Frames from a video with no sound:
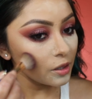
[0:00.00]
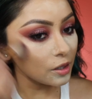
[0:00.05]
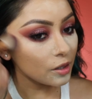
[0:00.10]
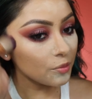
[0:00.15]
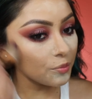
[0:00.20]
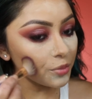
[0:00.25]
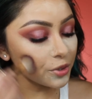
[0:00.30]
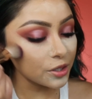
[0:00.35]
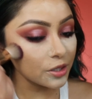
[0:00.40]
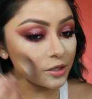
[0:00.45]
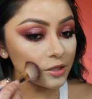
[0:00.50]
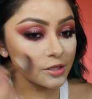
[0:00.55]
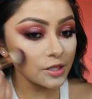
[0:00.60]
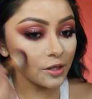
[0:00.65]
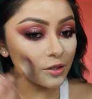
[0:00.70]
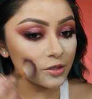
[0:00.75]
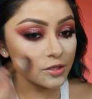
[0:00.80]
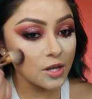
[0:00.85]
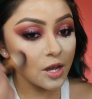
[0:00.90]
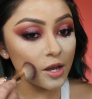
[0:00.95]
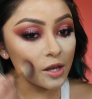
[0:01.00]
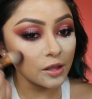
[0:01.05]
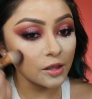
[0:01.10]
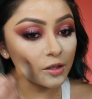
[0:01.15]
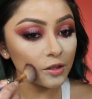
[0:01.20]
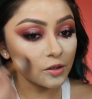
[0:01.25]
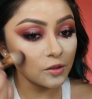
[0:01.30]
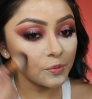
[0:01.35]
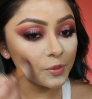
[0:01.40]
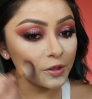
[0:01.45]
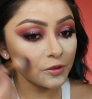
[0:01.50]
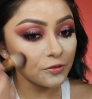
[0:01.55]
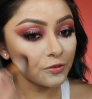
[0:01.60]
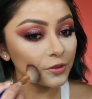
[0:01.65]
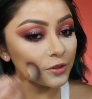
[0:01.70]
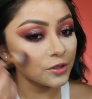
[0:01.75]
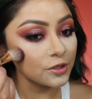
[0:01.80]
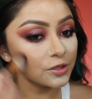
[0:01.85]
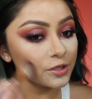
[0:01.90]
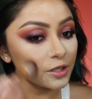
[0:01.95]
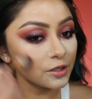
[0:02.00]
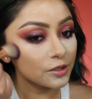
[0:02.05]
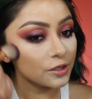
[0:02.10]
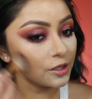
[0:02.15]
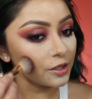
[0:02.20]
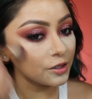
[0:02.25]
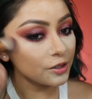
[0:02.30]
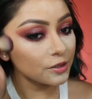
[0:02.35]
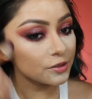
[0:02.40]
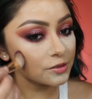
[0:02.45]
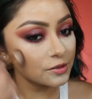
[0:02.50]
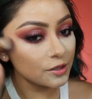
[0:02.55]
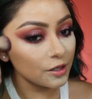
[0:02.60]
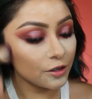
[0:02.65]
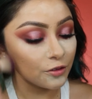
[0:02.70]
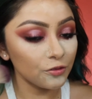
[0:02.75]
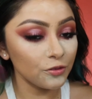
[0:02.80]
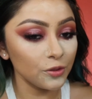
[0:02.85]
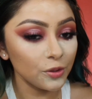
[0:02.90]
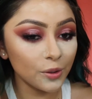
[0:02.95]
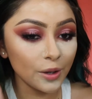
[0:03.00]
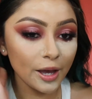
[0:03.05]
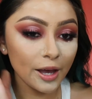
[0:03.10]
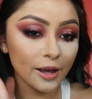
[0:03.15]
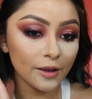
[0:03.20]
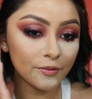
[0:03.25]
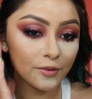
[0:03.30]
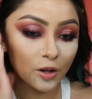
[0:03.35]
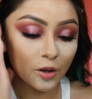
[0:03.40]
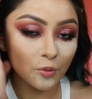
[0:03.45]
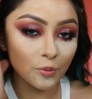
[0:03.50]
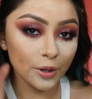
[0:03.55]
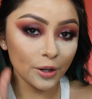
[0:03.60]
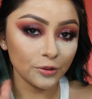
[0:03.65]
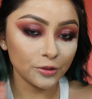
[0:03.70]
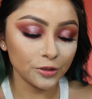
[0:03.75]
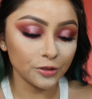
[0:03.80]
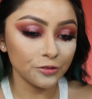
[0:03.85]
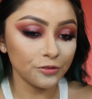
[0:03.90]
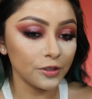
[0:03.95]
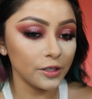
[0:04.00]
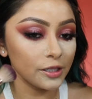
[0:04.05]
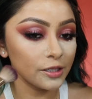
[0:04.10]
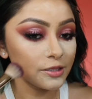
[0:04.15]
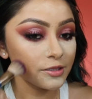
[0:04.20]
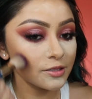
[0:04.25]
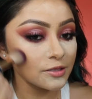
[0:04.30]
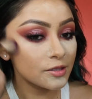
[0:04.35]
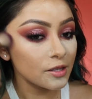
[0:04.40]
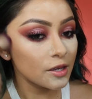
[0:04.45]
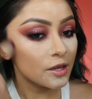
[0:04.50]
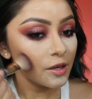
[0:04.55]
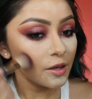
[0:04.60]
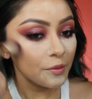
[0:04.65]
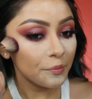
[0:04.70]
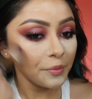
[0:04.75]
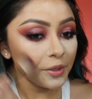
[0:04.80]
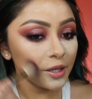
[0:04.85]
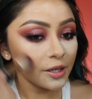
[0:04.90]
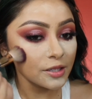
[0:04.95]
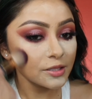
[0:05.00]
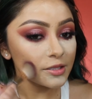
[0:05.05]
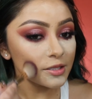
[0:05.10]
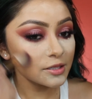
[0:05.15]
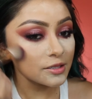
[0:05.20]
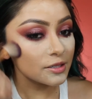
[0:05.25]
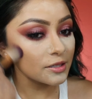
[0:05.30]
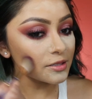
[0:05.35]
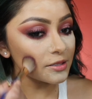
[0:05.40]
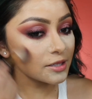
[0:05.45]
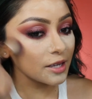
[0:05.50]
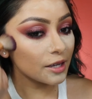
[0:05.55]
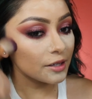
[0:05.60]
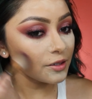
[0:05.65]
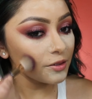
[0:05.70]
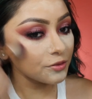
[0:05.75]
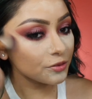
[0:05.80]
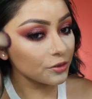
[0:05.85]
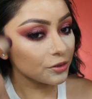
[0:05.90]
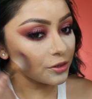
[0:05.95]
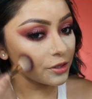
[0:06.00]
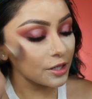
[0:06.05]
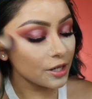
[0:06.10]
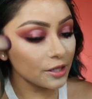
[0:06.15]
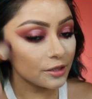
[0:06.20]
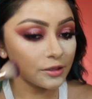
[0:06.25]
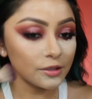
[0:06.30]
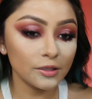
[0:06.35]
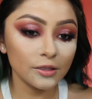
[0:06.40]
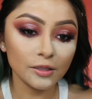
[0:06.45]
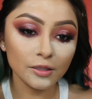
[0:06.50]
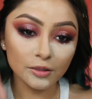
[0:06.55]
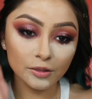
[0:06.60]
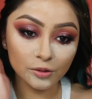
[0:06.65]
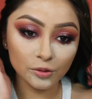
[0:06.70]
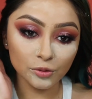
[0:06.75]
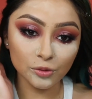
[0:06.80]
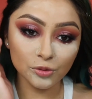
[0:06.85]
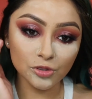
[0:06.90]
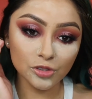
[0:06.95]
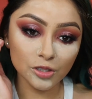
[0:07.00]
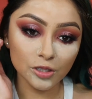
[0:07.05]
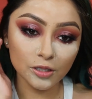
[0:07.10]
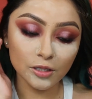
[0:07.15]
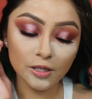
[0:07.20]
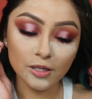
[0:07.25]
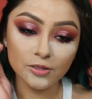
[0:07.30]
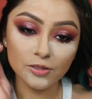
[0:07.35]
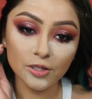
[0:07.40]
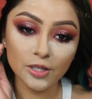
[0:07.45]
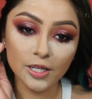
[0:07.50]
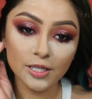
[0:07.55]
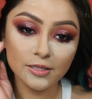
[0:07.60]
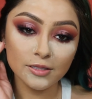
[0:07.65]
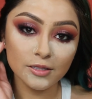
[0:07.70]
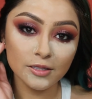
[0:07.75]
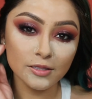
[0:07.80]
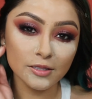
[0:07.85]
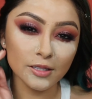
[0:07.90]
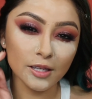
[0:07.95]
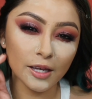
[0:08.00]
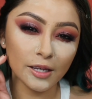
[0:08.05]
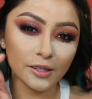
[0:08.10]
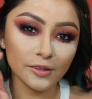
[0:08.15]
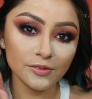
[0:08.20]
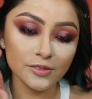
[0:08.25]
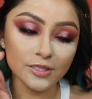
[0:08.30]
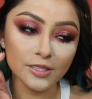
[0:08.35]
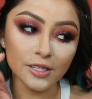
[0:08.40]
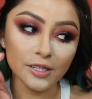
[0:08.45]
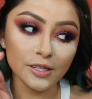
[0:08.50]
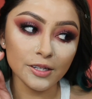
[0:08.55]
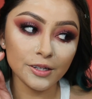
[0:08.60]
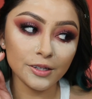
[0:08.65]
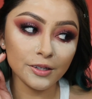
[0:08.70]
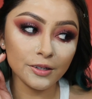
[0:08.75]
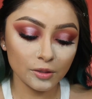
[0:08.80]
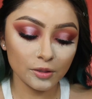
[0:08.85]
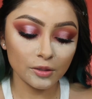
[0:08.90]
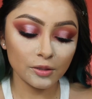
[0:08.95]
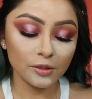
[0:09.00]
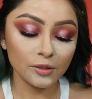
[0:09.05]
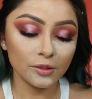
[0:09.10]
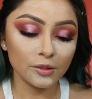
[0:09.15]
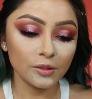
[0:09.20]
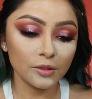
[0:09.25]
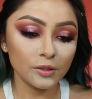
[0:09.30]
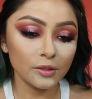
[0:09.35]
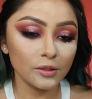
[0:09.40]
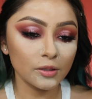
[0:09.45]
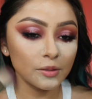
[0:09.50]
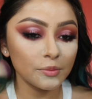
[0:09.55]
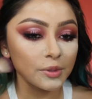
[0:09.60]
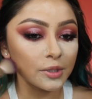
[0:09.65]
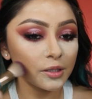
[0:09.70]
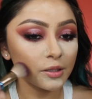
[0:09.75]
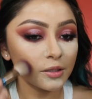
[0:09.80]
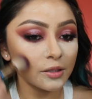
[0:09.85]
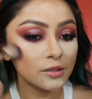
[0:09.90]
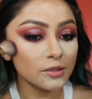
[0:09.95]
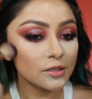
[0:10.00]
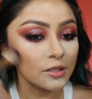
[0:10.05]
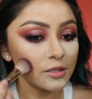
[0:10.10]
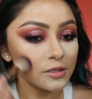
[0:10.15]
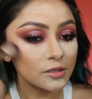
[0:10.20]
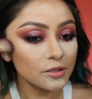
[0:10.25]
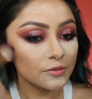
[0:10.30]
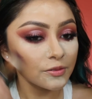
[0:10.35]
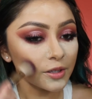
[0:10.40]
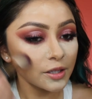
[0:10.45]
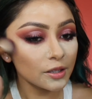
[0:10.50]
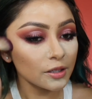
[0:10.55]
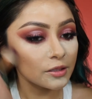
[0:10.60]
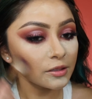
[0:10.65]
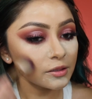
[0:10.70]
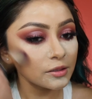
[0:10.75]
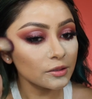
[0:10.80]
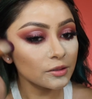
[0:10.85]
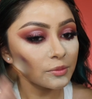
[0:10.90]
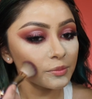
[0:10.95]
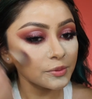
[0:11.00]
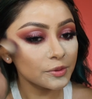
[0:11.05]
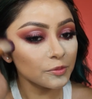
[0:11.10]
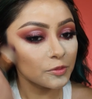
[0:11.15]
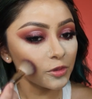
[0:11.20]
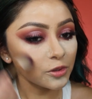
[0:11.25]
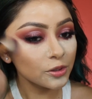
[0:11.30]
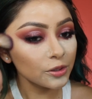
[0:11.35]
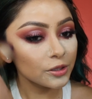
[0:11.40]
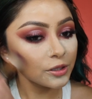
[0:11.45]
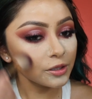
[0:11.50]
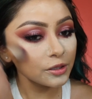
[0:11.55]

And bring it down a little bit further down here if you have a rounder face, because it does kind of create the illusion, as you guys can kind of see here. Let me intensify that a little bit more.